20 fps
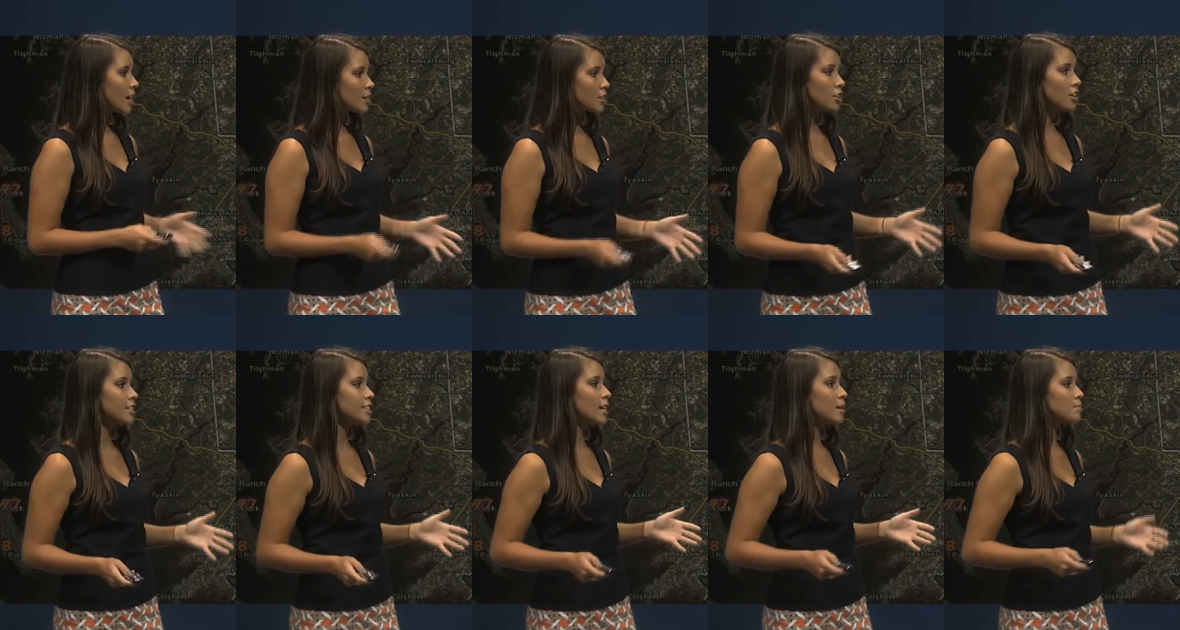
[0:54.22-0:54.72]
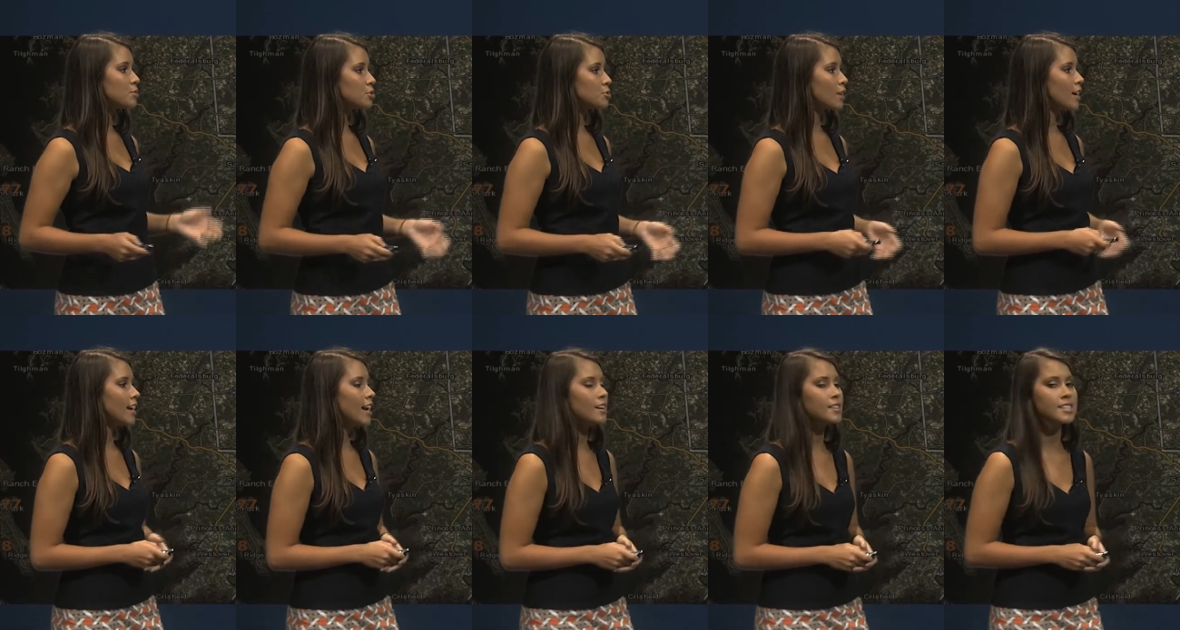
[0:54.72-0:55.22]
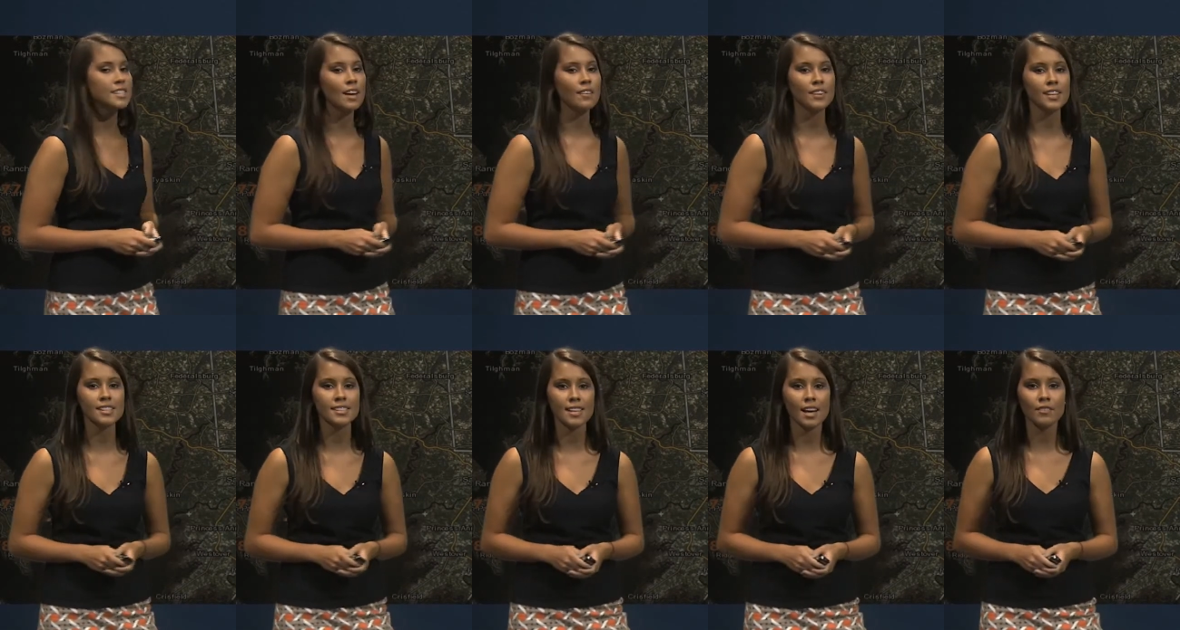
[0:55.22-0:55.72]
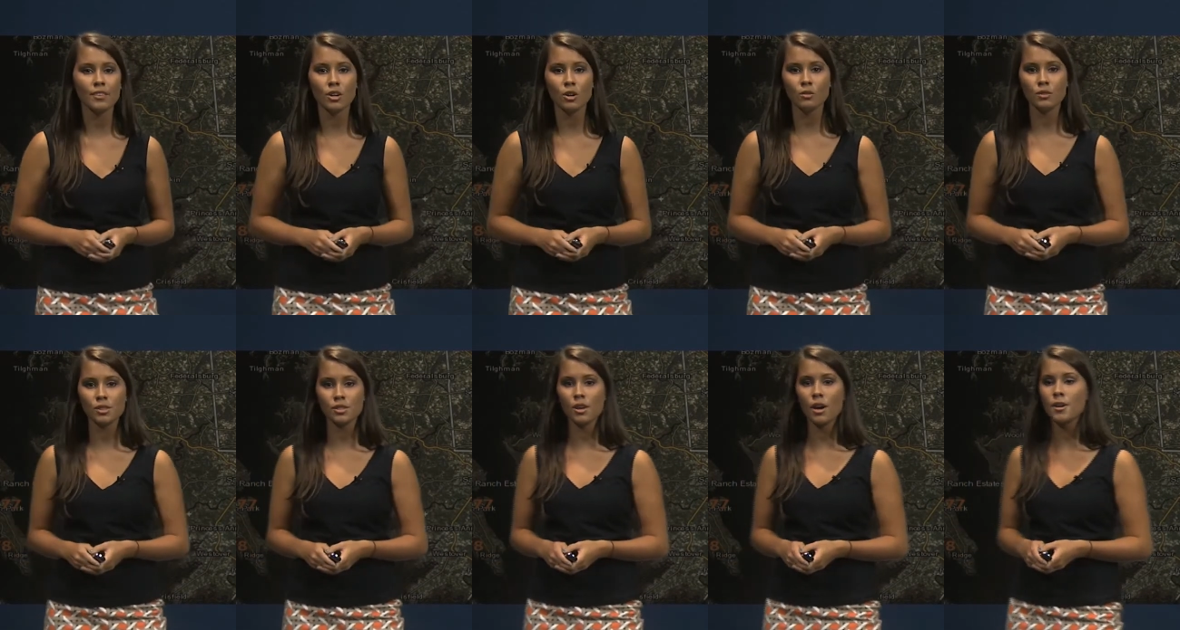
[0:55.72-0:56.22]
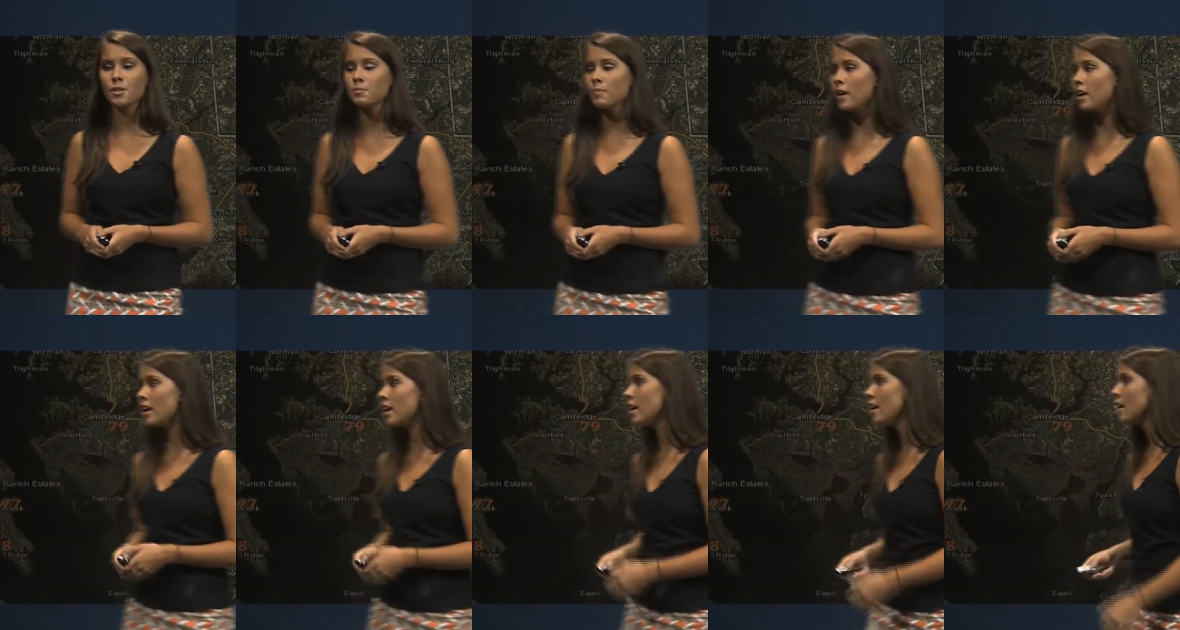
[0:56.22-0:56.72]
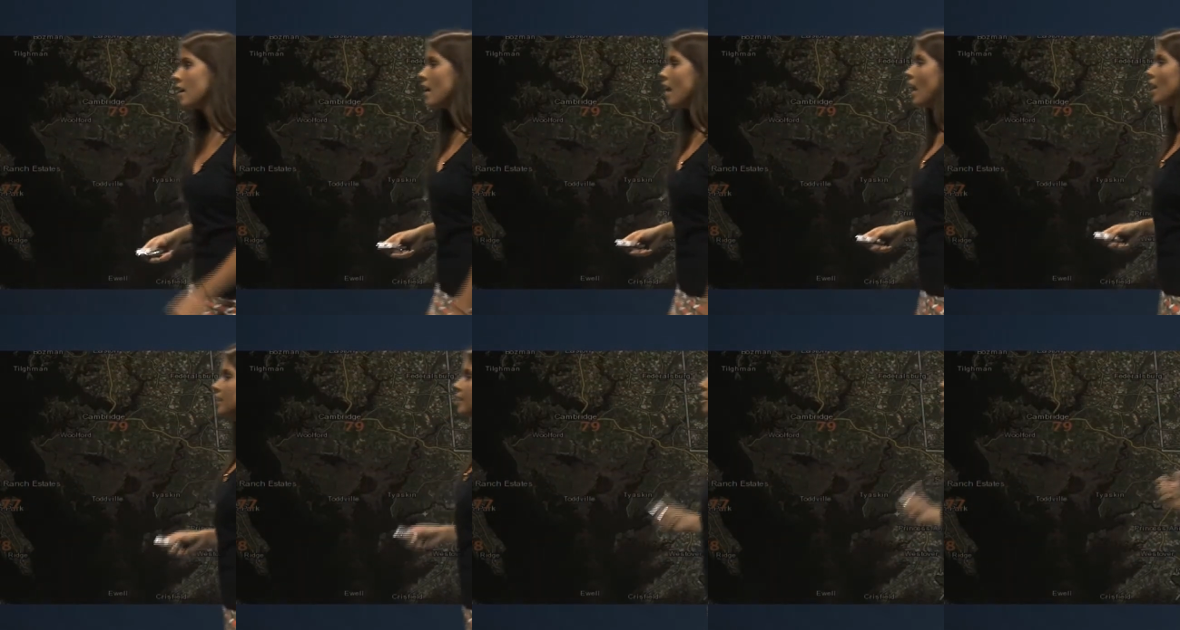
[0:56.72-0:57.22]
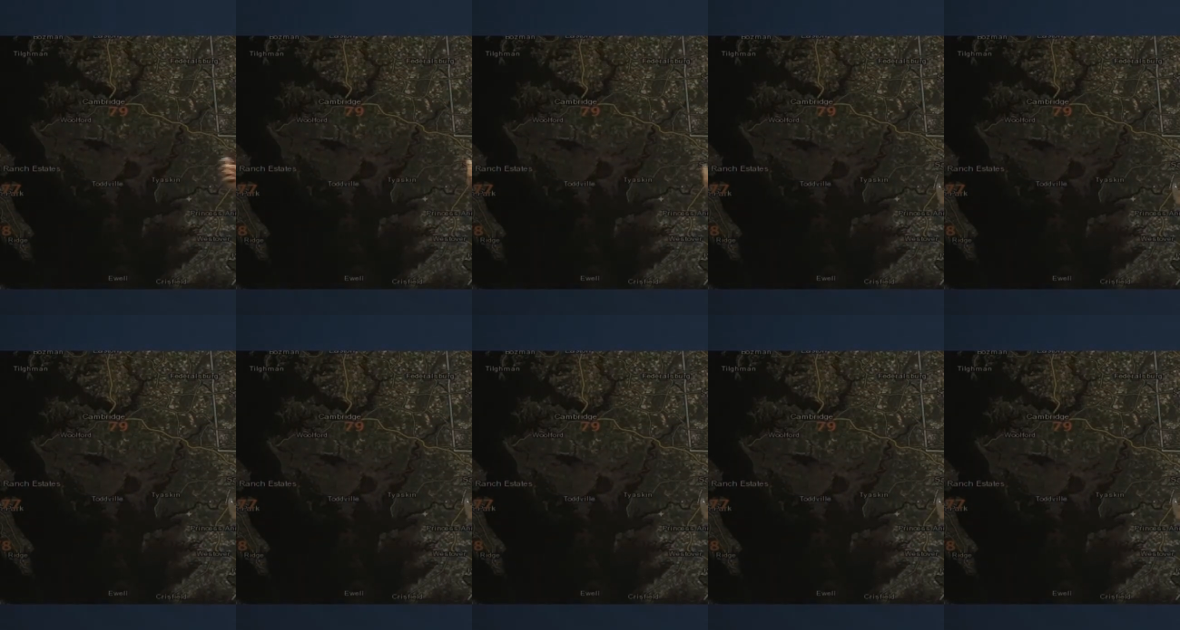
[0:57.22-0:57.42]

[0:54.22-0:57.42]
current temperatures right now 77 over Salisbury, a little bit